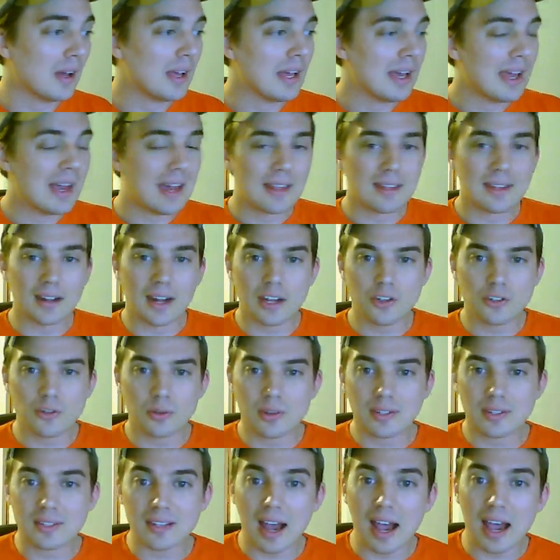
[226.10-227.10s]
And then I do the
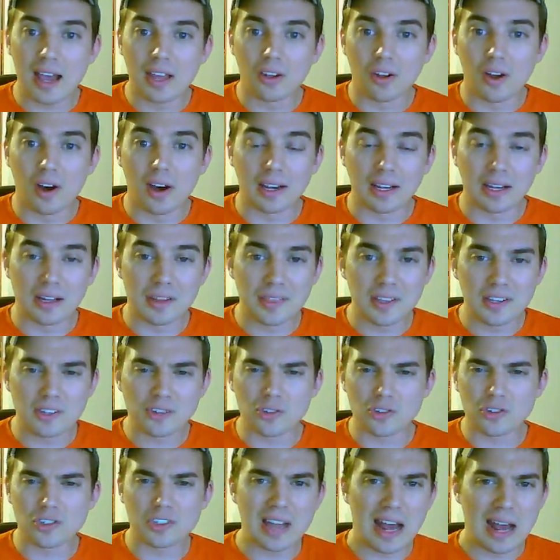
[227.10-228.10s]
dialogue, and things are
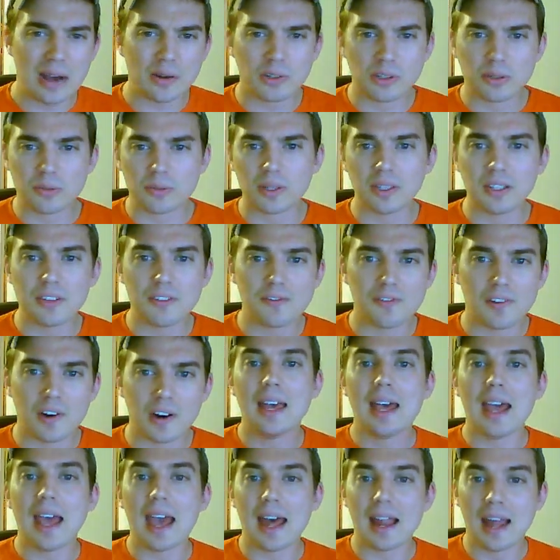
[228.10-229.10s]
sounding really
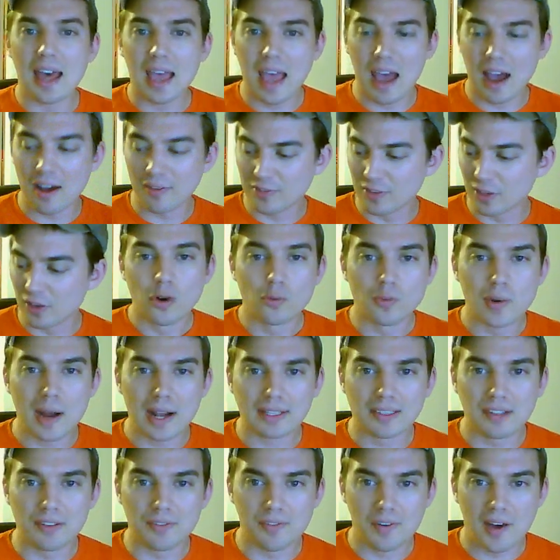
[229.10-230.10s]
funny, and I have to
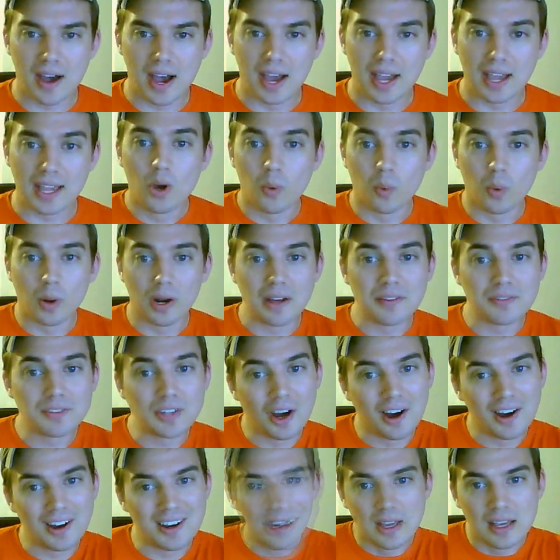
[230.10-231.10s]
rectify what I've
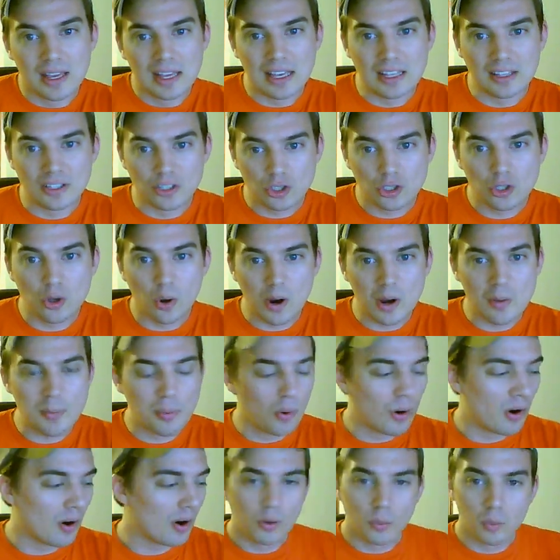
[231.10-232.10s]
done in the
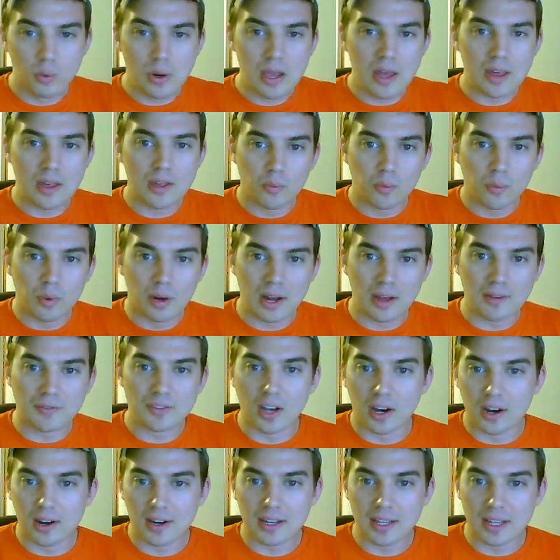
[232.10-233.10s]
storyboard with what I've
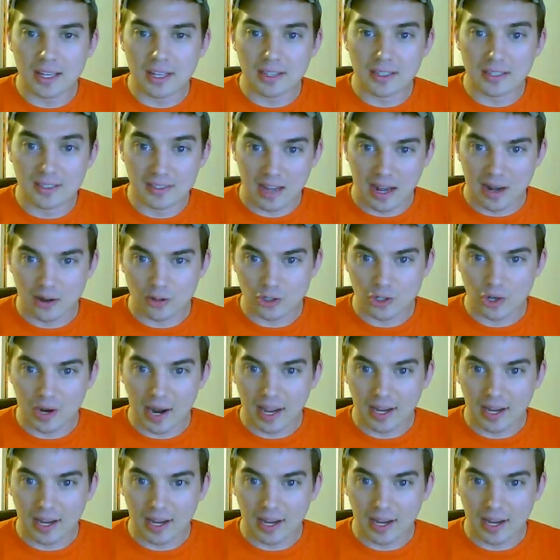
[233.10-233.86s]
done in the soundtrack.